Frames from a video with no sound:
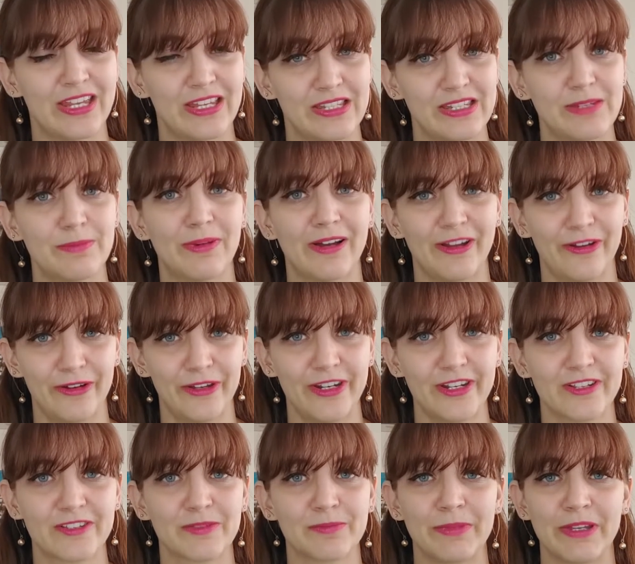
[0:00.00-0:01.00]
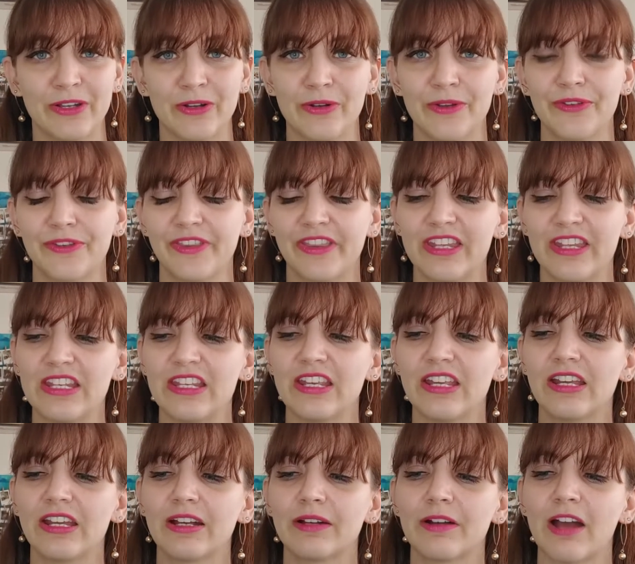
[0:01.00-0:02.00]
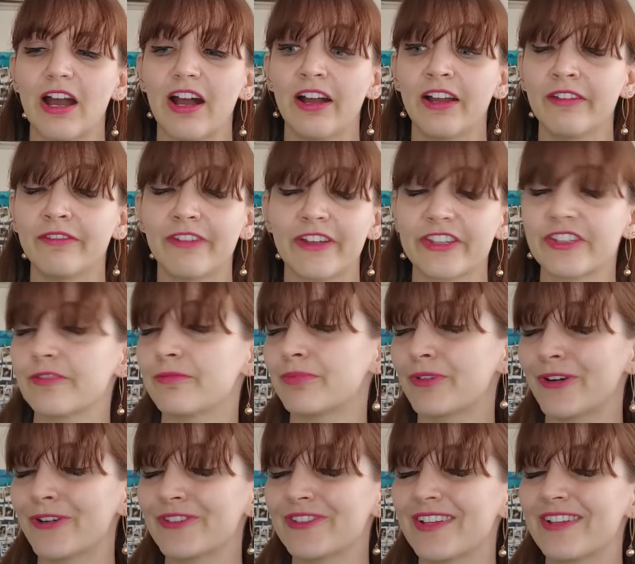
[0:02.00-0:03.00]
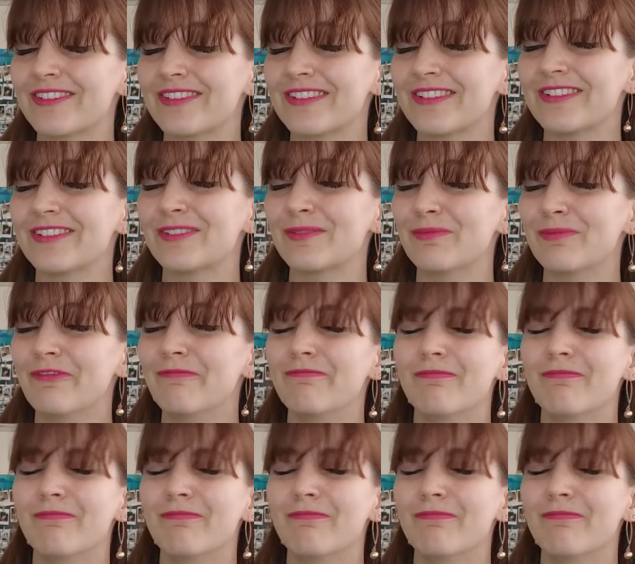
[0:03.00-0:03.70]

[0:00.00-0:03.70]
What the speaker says: antibiotics because the infective process is